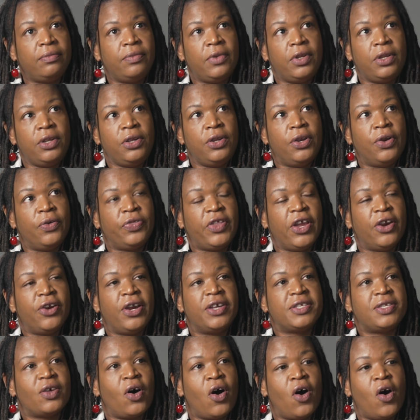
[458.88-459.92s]
You know, there
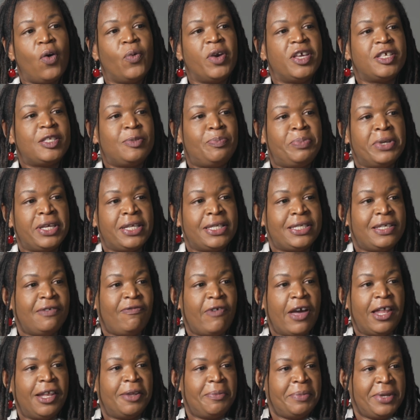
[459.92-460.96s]
has always been
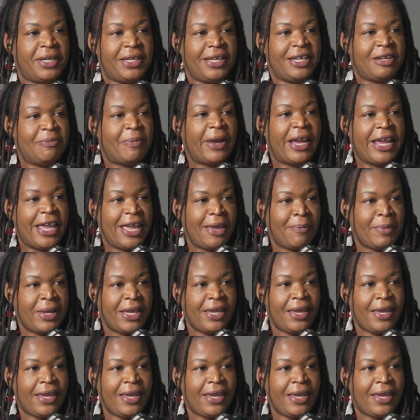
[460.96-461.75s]
development in Miami.